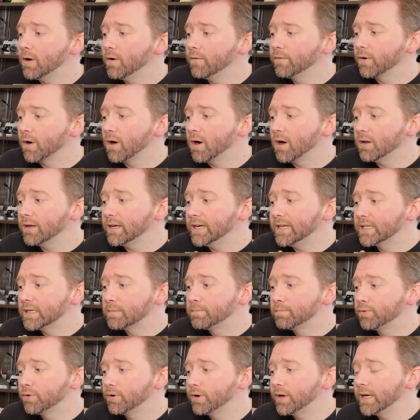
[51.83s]
overall, it's
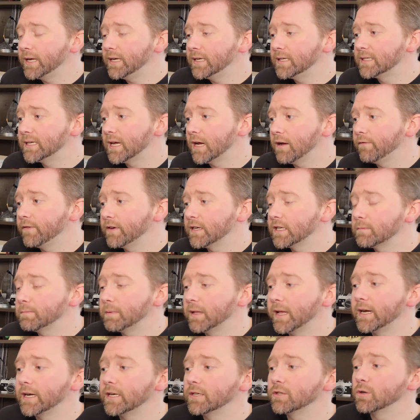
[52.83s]
pretty
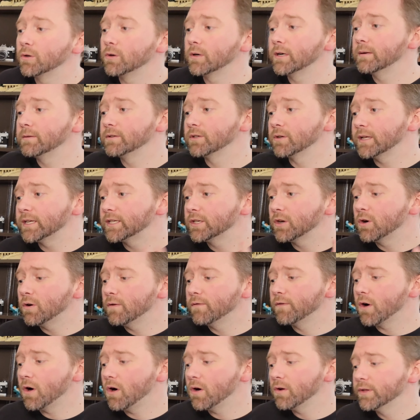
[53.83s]
self-explanatory, so let's go
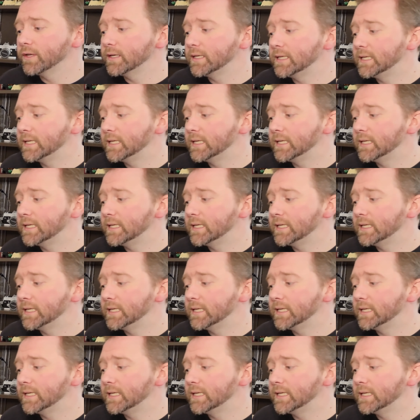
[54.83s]
over all the